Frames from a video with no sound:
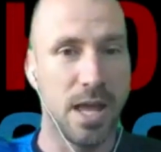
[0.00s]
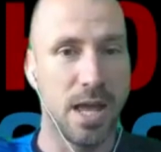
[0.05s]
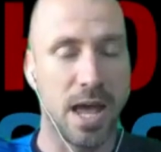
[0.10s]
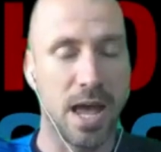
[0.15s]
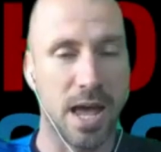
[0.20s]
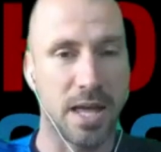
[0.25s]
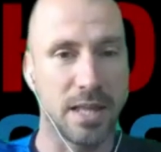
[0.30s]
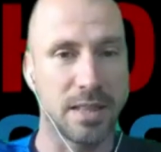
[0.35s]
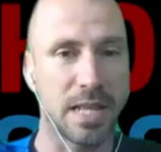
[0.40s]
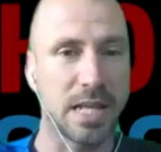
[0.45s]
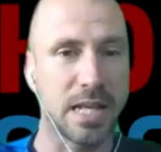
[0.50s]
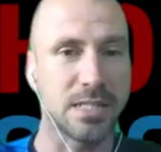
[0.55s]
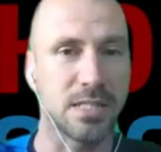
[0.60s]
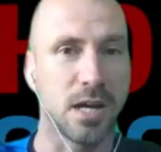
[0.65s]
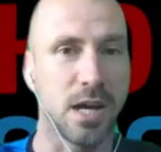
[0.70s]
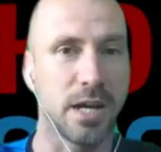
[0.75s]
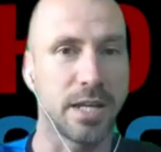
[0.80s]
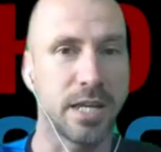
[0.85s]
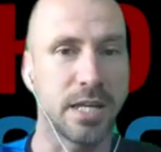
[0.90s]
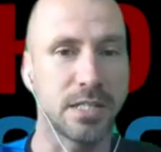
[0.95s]
uh, that
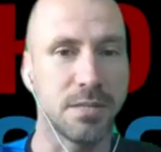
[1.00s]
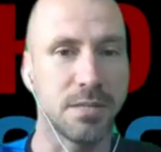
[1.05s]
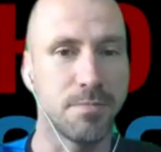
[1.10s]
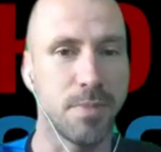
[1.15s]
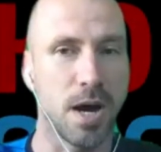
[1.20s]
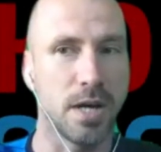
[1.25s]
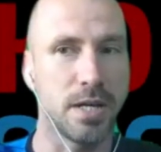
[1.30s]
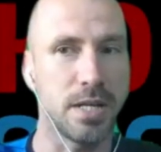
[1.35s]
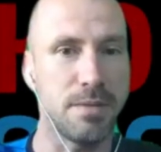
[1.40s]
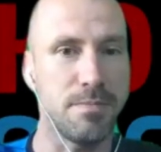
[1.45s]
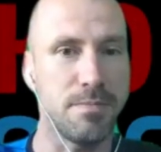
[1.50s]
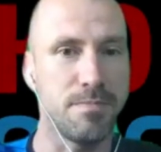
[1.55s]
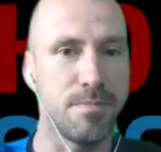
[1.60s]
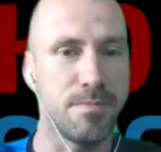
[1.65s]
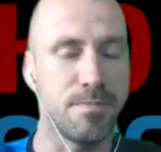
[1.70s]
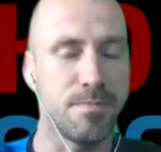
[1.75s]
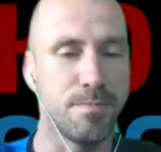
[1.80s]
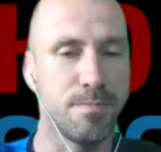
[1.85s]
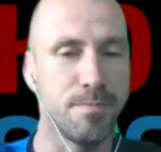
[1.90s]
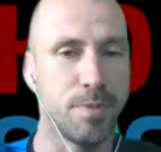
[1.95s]
side kick to the body,
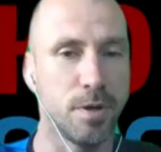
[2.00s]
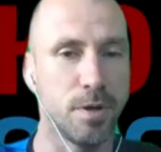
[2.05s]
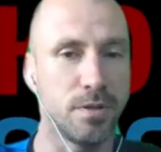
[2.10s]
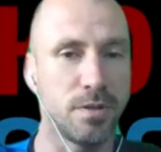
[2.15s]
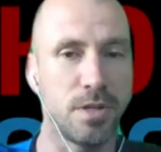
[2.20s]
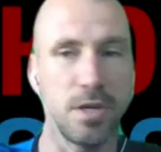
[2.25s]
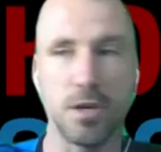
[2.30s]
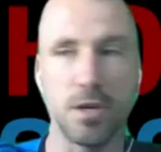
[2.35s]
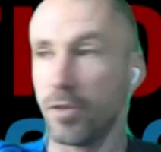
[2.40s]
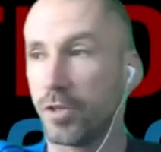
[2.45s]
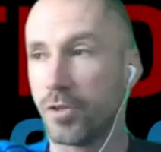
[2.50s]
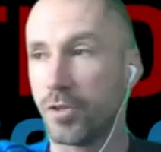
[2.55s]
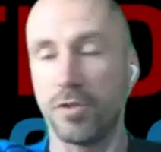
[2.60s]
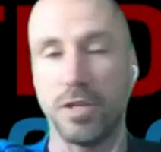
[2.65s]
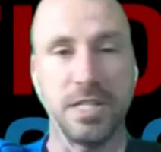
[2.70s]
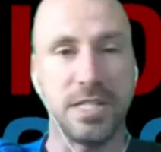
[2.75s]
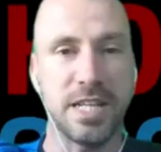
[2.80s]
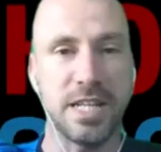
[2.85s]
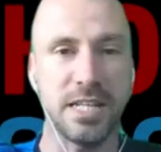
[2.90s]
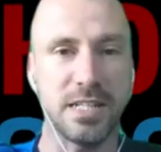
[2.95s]
but the other
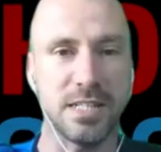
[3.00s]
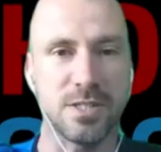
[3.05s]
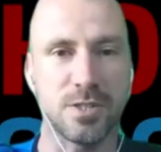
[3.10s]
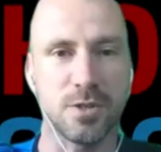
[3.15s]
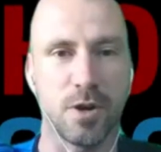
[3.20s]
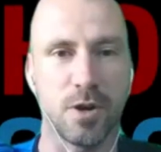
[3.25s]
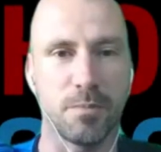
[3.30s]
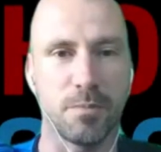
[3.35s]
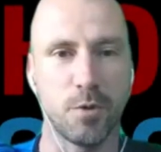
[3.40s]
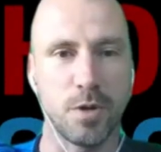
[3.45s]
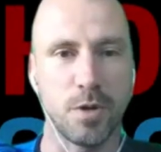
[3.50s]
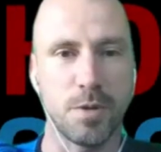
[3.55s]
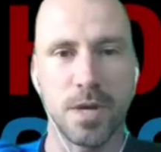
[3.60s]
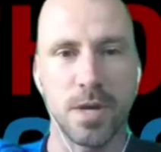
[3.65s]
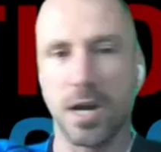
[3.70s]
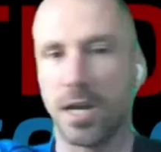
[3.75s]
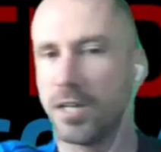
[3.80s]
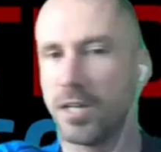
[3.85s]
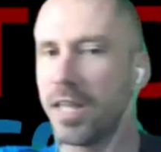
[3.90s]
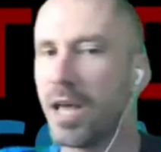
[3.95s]
three didn't. So I'm only
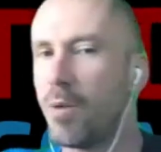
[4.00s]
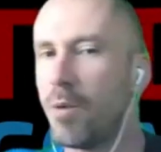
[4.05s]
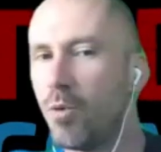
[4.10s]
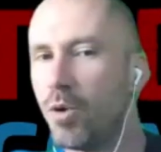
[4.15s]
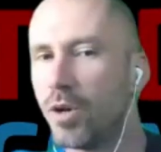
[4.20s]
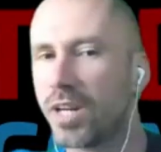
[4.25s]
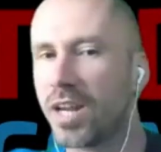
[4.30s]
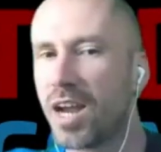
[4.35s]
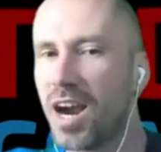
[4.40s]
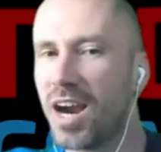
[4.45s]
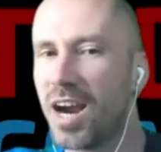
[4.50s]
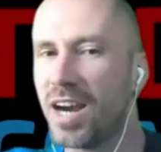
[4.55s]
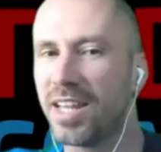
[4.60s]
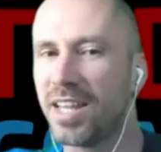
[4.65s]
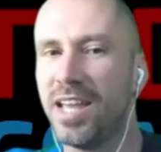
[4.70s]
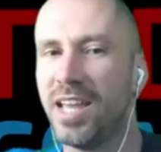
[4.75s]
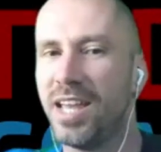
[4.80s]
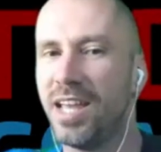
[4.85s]
behind in that one card.